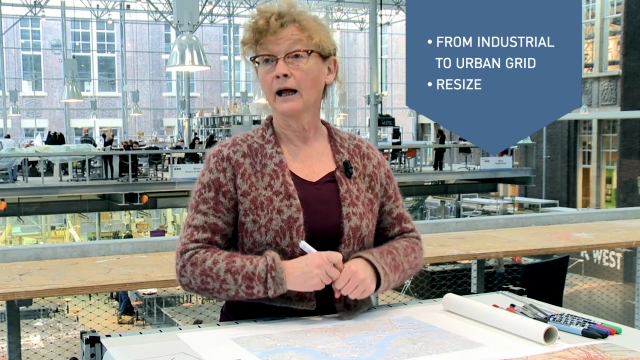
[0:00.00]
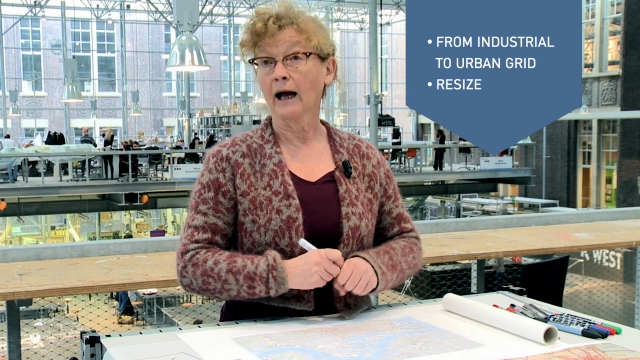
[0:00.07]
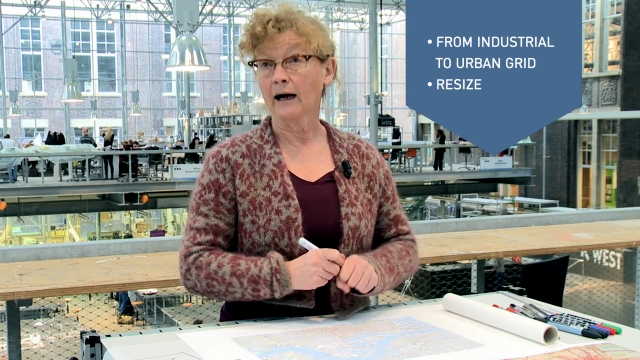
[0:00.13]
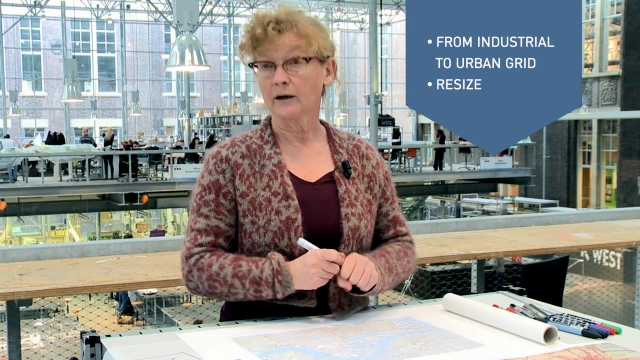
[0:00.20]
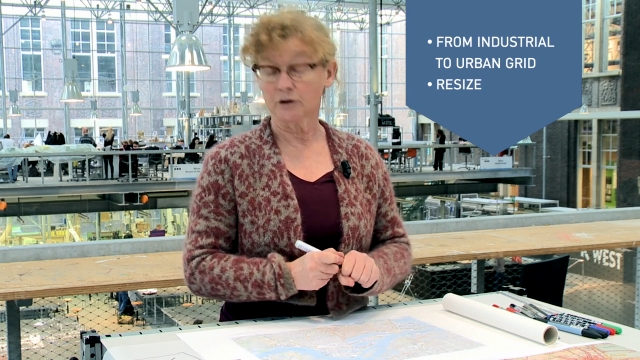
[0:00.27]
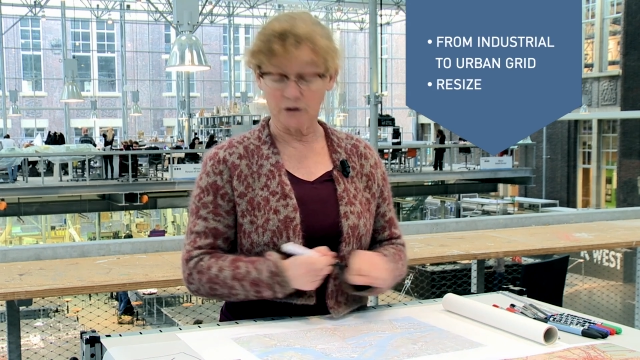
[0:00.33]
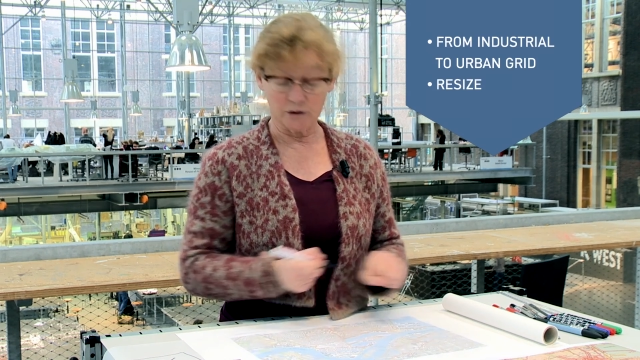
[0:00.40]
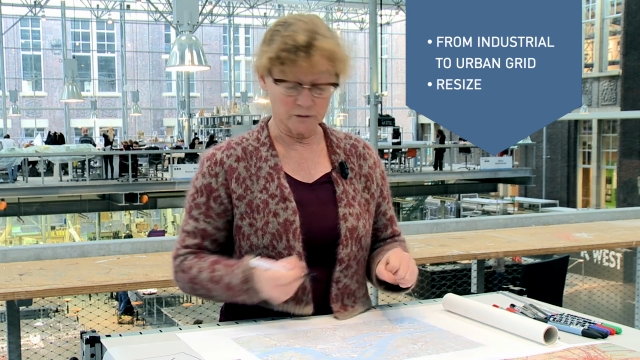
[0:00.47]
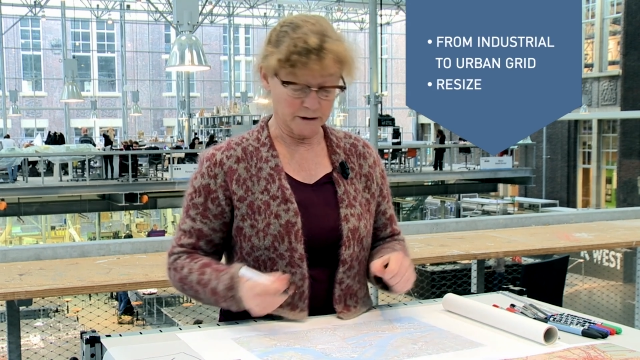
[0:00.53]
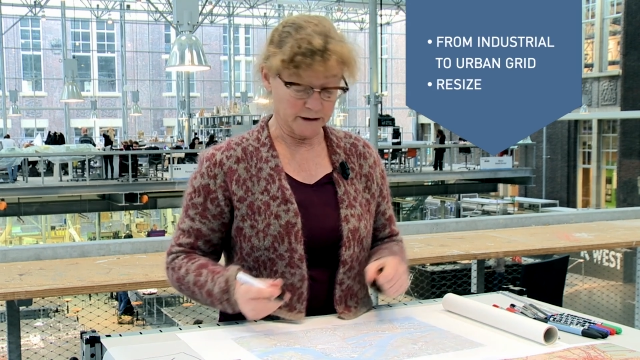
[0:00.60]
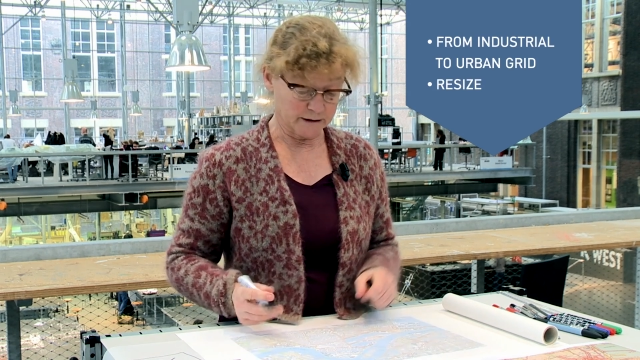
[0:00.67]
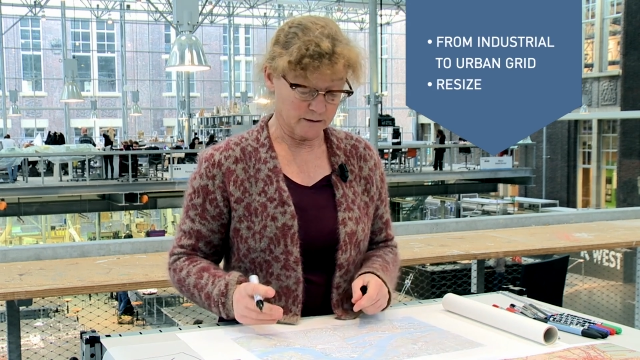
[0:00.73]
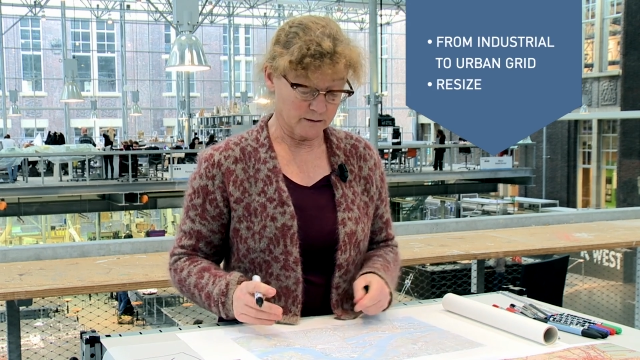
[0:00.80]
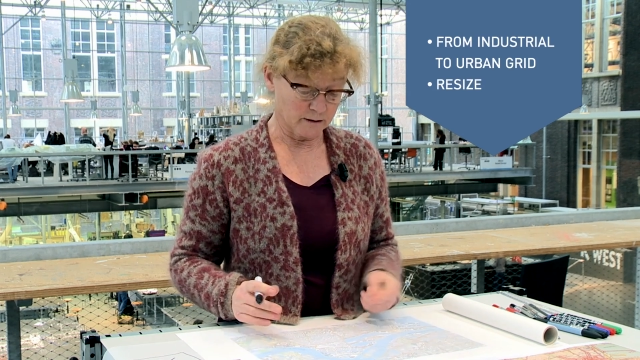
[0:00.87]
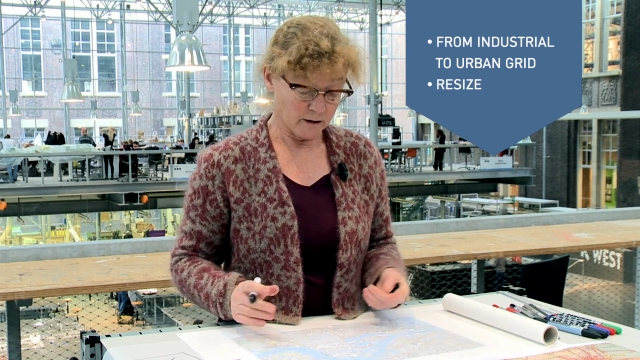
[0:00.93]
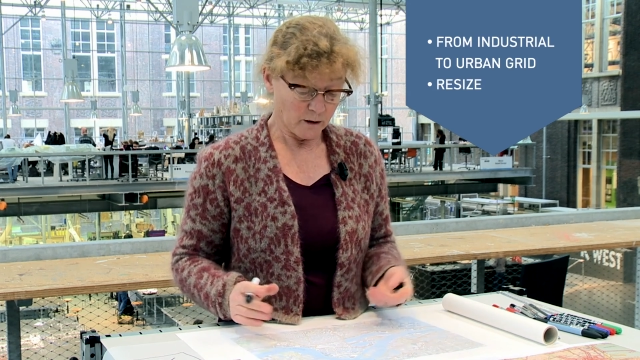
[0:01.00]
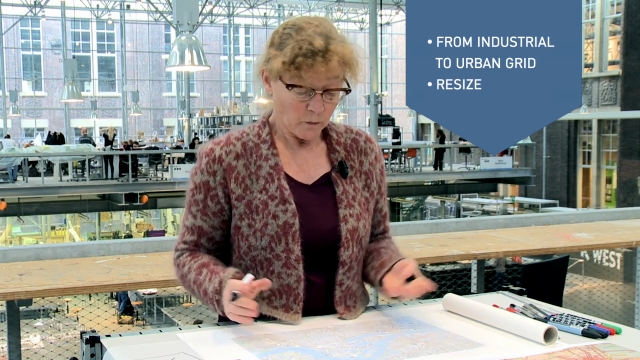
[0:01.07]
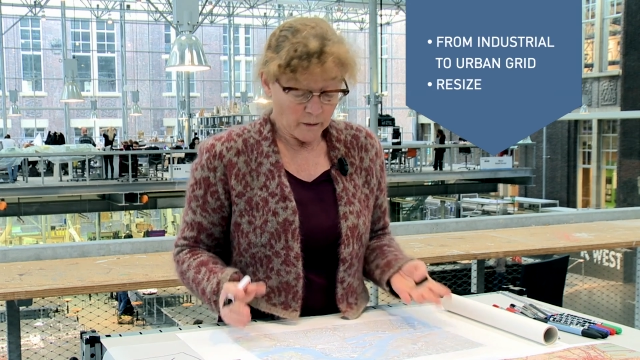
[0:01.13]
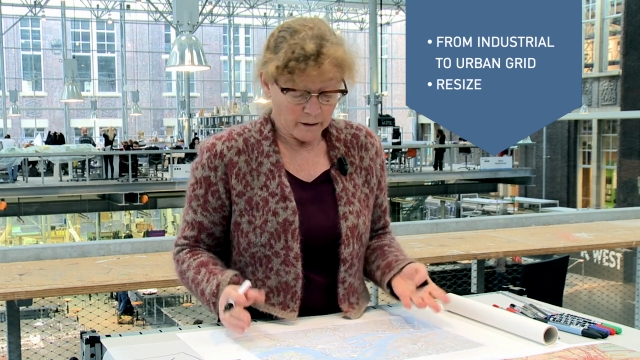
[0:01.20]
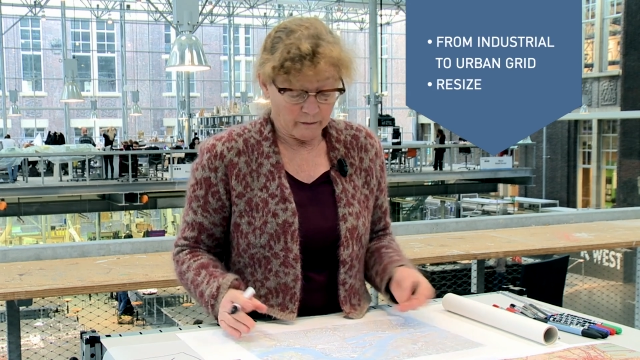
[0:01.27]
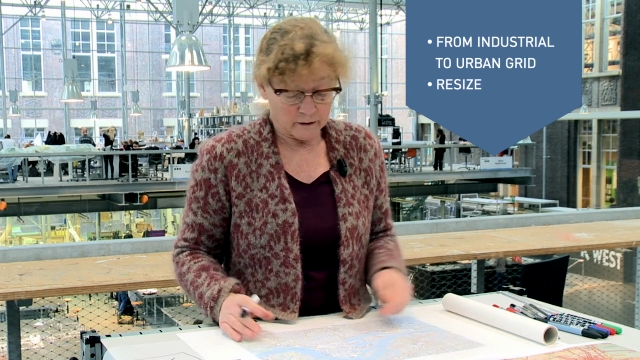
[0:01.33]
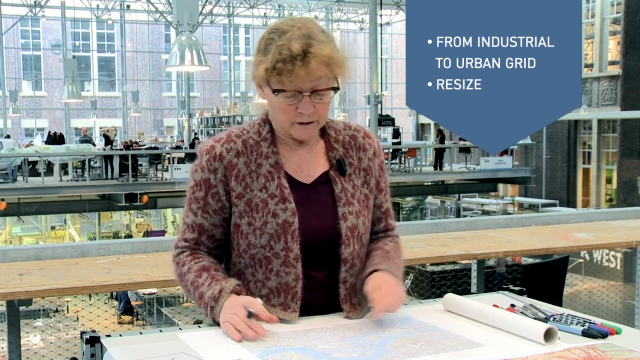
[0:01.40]
How to do it?
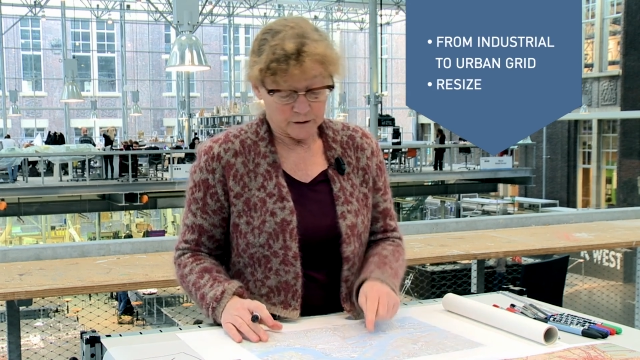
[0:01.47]
Well,